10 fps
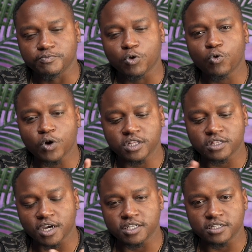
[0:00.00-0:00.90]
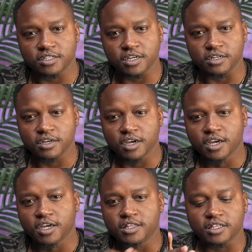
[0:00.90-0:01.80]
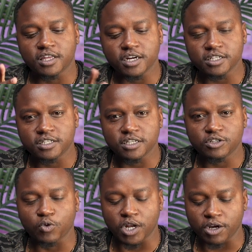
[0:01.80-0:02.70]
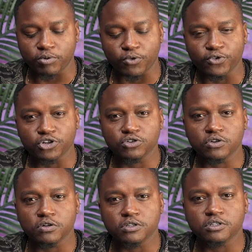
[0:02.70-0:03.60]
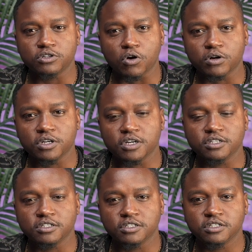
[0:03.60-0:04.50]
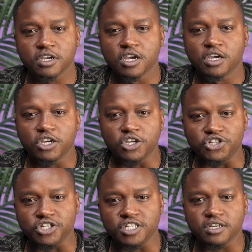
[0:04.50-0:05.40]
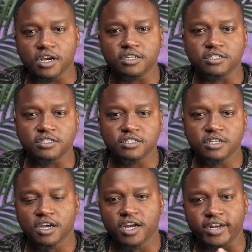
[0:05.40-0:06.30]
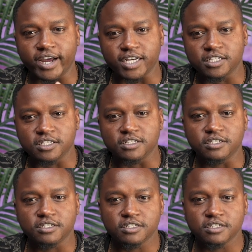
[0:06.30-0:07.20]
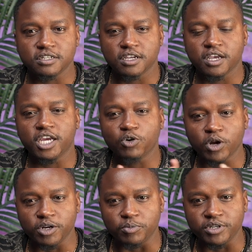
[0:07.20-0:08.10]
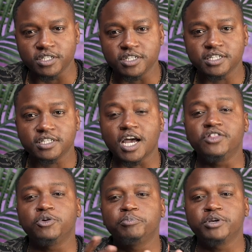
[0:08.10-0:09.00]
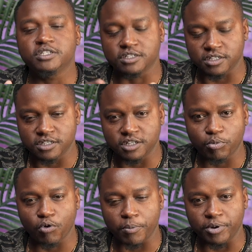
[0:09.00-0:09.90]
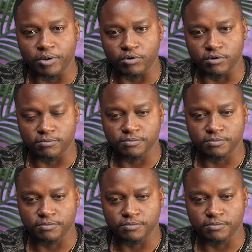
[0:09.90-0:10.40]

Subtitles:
Who were the third estate? The third estates were like professionals, doctors, engineers, nurses, anyone in business, and the peasants, the poor people.